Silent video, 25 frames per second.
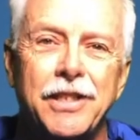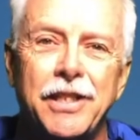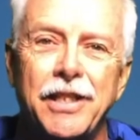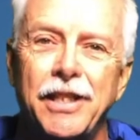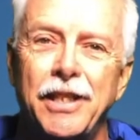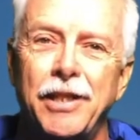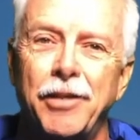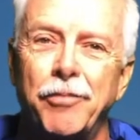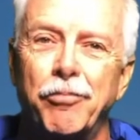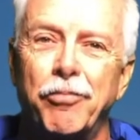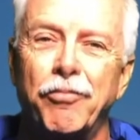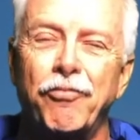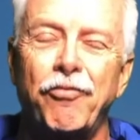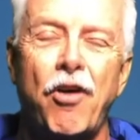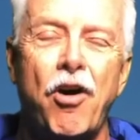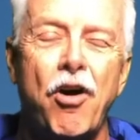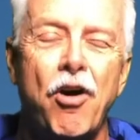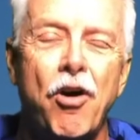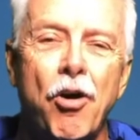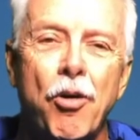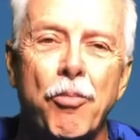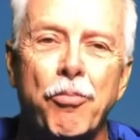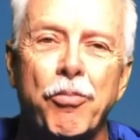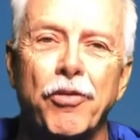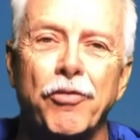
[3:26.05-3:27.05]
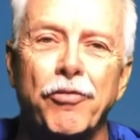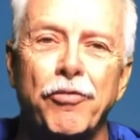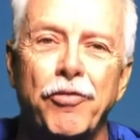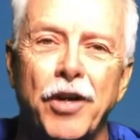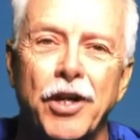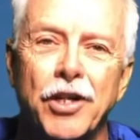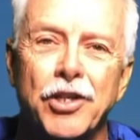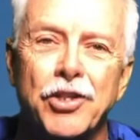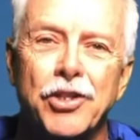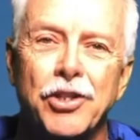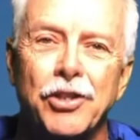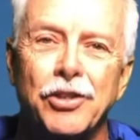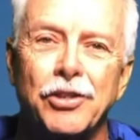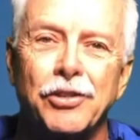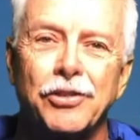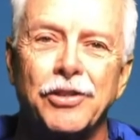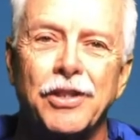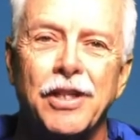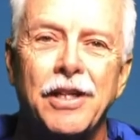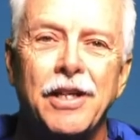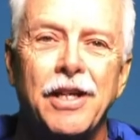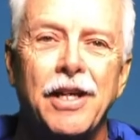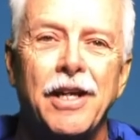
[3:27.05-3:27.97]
team, all professional,